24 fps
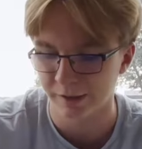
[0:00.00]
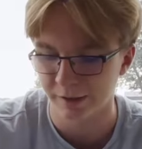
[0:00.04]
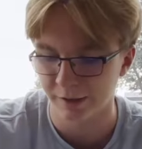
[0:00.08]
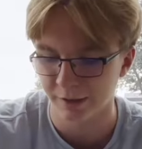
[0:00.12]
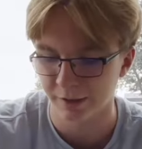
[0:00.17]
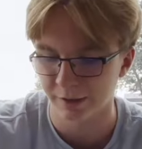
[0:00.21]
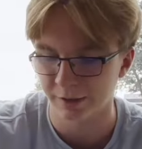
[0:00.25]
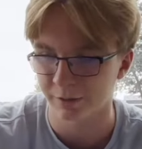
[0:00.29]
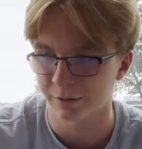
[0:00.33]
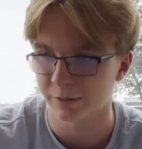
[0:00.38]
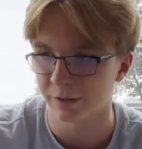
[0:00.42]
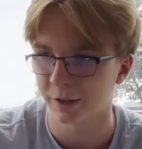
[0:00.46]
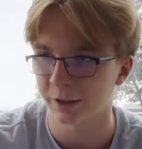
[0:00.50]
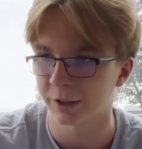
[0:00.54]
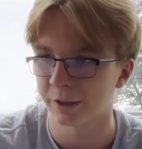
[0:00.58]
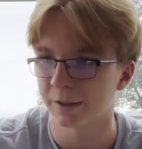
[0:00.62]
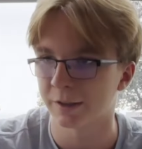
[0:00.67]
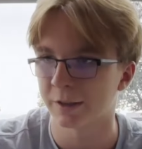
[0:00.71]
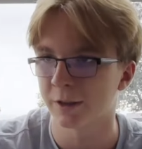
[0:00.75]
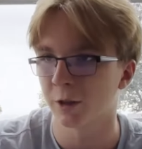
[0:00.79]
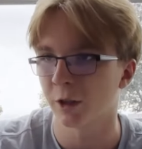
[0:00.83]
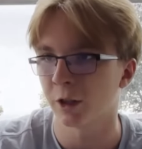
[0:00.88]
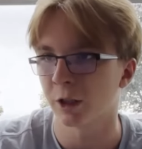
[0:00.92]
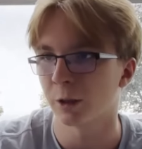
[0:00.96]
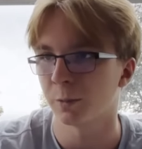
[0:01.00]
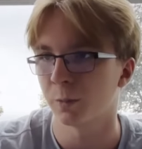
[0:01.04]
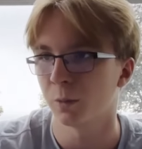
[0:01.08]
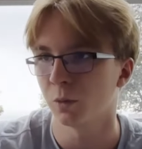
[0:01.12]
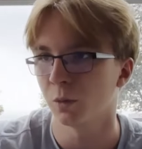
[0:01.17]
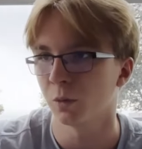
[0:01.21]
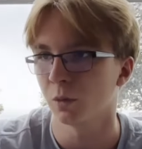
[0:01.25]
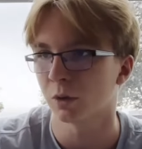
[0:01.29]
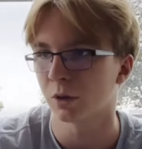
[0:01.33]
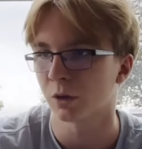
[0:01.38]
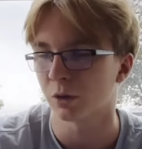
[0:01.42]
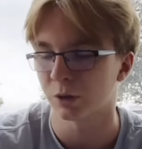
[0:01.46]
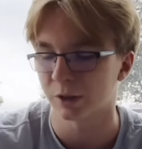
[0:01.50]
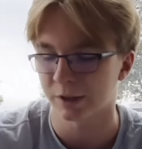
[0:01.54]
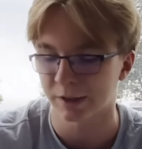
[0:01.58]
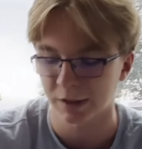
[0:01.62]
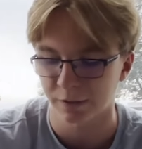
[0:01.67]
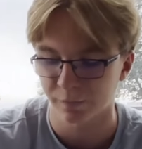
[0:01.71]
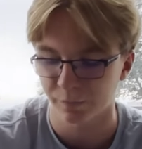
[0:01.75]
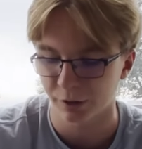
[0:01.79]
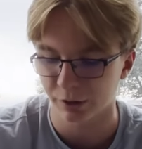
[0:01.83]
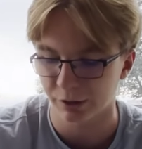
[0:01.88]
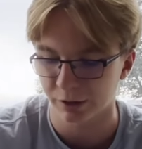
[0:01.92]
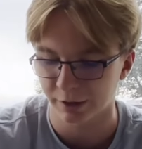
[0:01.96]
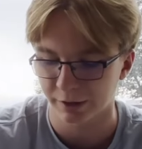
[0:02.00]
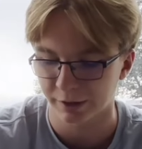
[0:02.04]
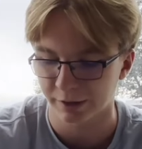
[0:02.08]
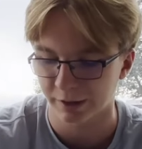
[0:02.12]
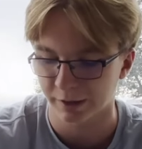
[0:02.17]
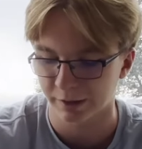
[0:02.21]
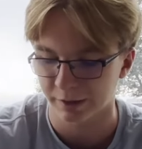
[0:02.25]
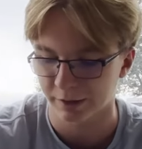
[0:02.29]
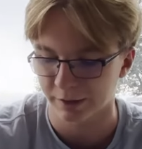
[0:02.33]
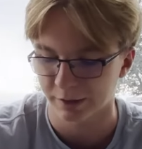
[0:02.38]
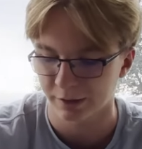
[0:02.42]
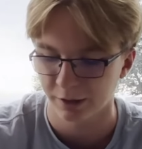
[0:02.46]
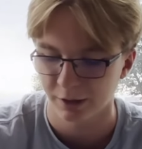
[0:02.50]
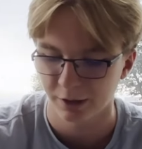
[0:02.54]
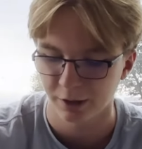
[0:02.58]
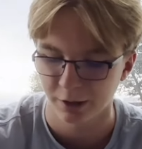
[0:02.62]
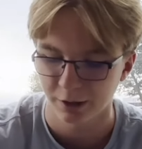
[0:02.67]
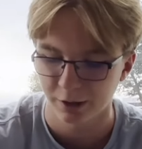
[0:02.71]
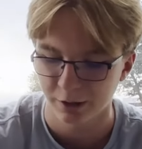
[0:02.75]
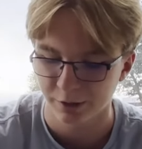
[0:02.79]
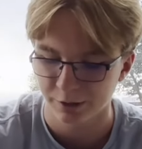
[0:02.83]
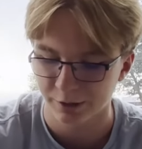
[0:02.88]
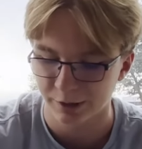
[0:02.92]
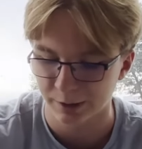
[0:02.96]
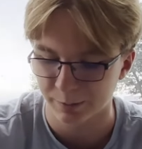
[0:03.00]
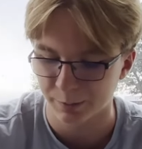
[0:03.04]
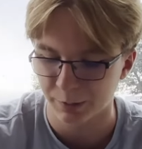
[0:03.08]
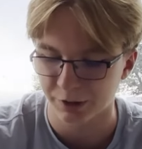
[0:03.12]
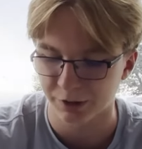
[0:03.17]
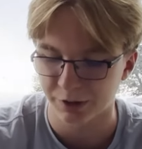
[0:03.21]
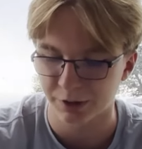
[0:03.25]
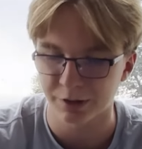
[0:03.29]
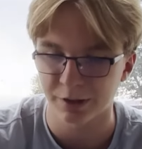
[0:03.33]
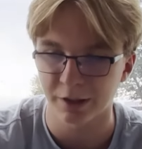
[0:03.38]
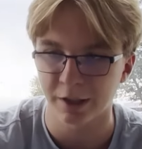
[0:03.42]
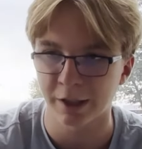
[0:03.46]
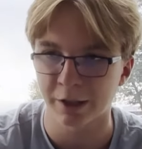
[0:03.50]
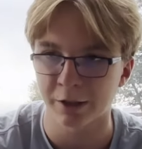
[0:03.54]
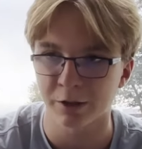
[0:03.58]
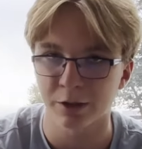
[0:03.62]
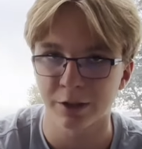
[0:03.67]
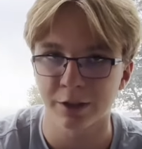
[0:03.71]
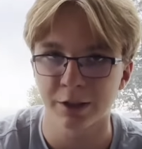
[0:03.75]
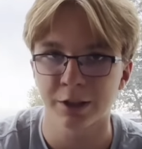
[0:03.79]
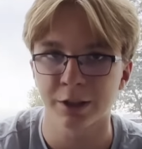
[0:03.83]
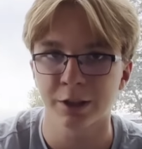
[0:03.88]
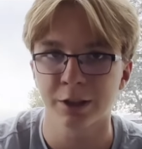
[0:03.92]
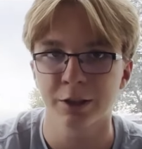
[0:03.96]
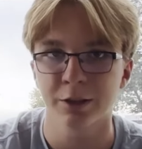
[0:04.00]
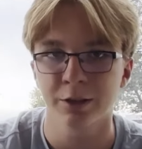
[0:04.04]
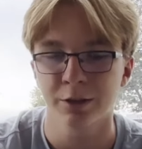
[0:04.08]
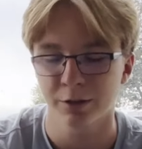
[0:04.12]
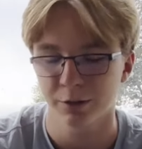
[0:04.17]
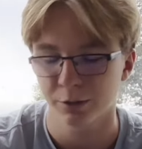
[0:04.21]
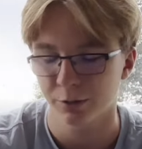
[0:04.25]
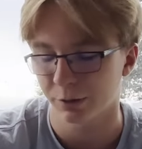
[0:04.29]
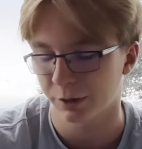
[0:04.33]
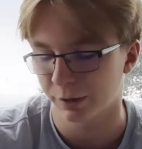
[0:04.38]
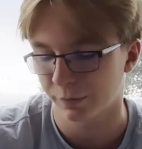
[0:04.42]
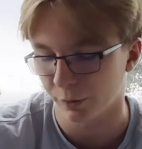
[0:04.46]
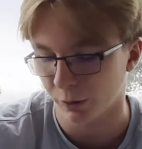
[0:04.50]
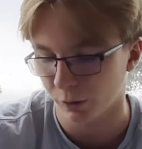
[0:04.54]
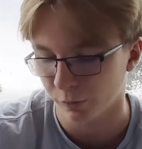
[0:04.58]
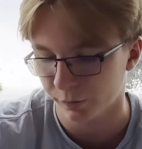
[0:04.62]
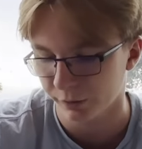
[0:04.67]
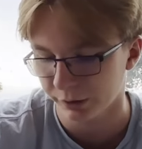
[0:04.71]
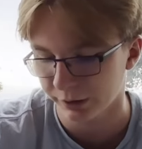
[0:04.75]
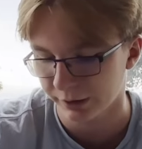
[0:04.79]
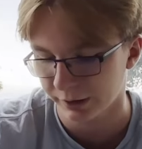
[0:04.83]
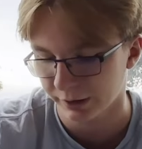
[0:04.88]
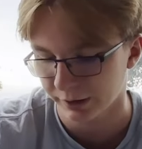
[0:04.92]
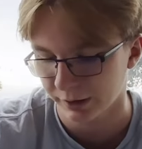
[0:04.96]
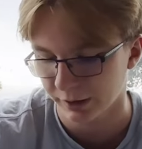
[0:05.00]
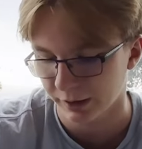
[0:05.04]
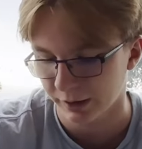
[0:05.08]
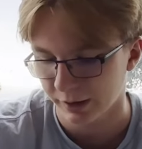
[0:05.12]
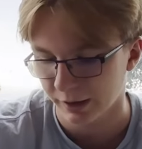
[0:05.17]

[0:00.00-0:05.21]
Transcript: can against Dragapult or something like that just bench it earlier to evolve it,